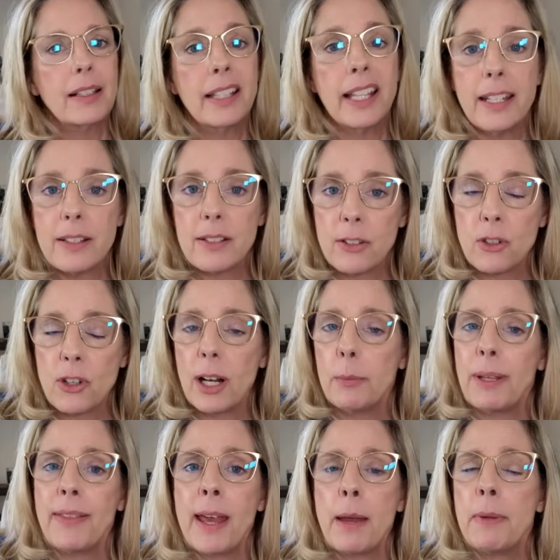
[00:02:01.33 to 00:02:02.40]
Ladies and
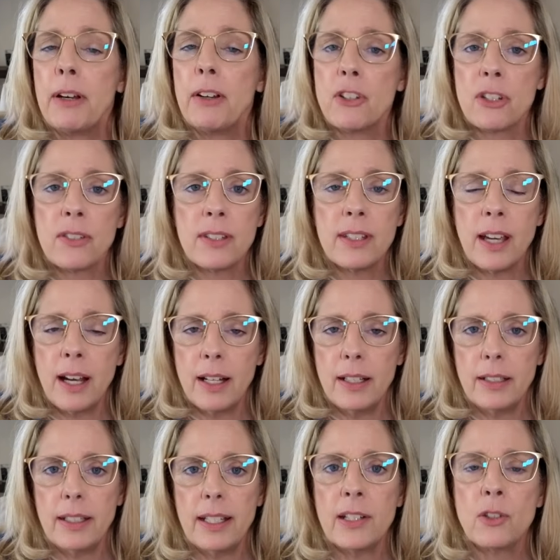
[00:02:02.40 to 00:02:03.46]
gentlemen, that marriage is
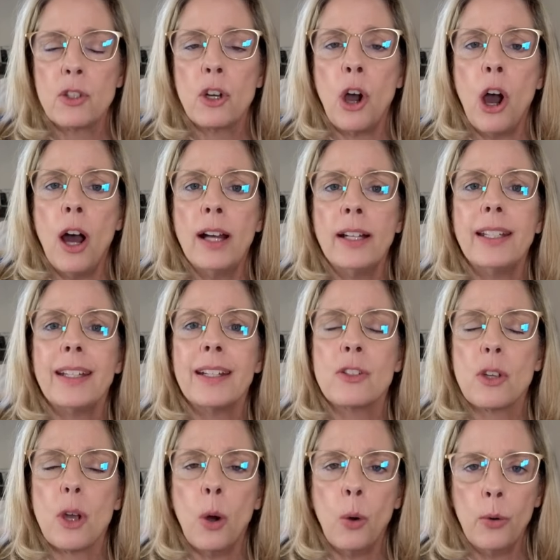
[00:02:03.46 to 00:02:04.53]
done. It's gone,
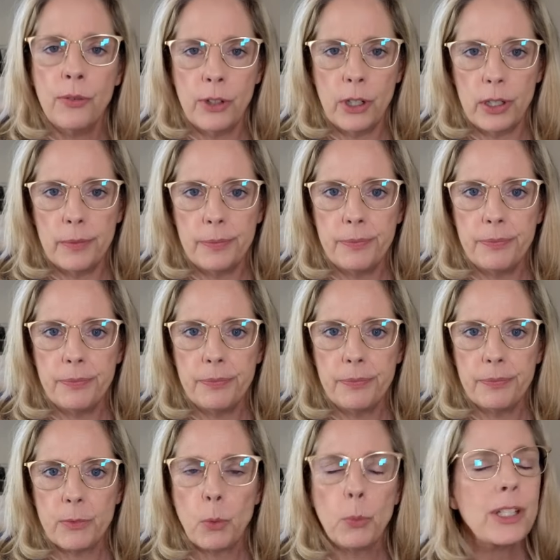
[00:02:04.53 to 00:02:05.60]
it's over.
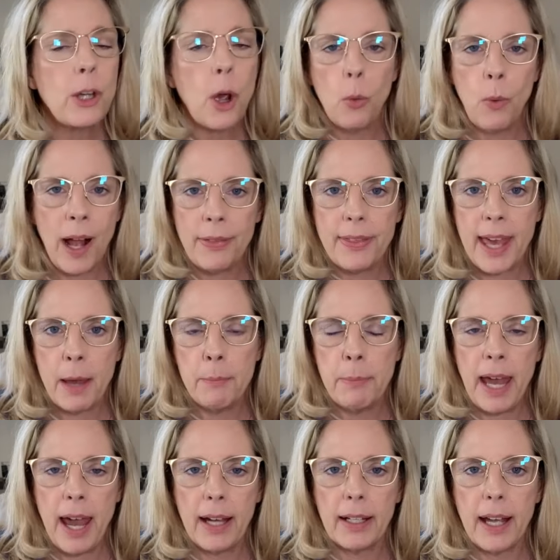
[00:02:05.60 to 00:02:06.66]
We don't want that
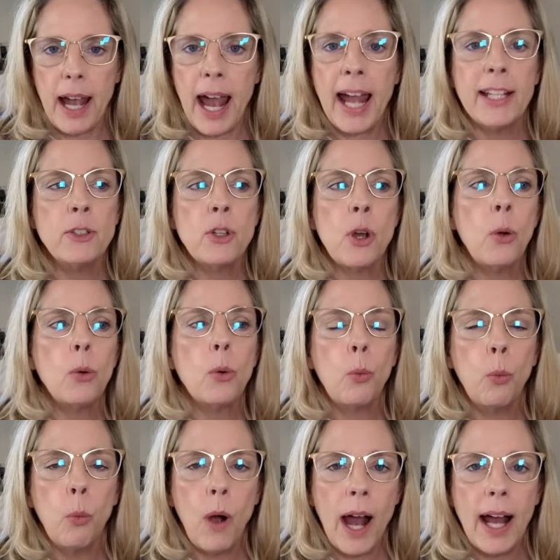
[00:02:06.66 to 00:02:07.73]
back. I don't
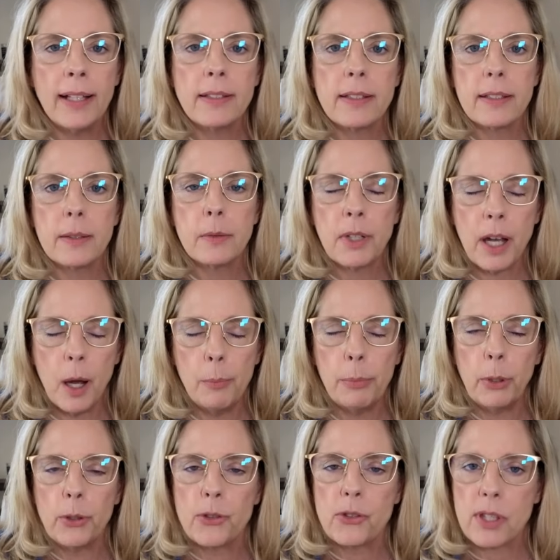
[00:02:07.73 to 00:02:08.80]
want
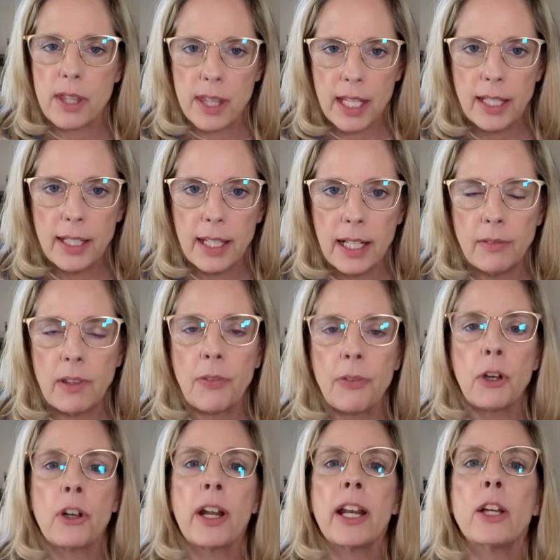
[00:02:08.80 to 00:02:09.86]
couples thinking
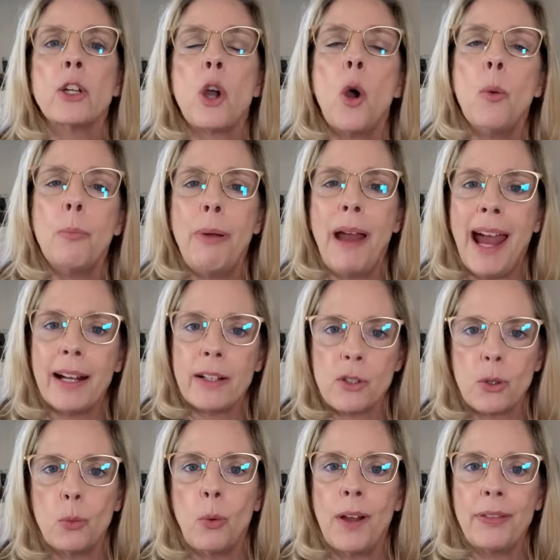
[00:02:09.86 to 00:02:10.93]
that they're going to go
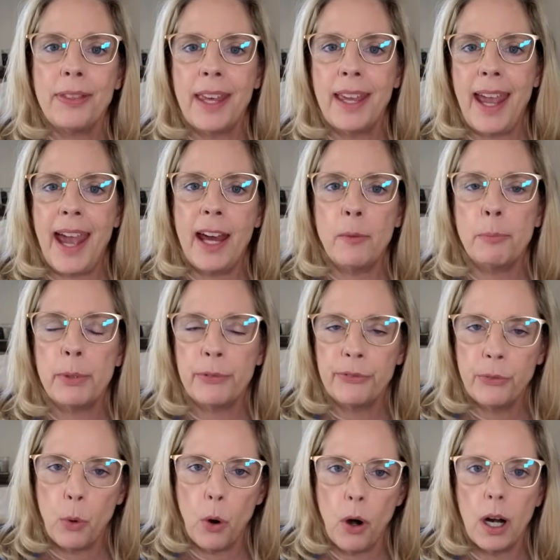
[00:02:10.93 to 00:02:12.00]
back to what they had
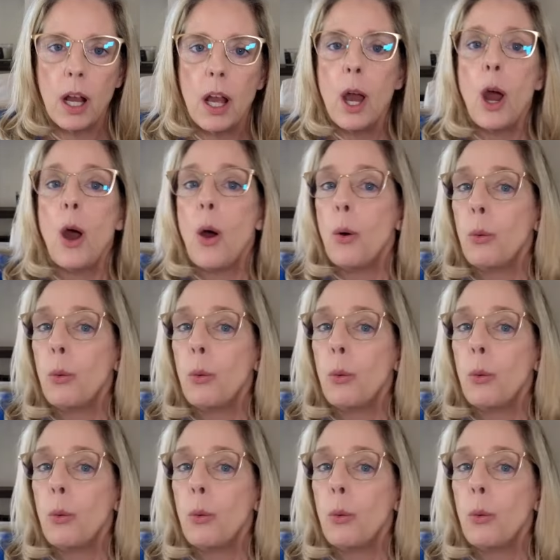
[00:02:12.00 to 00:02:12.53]
before.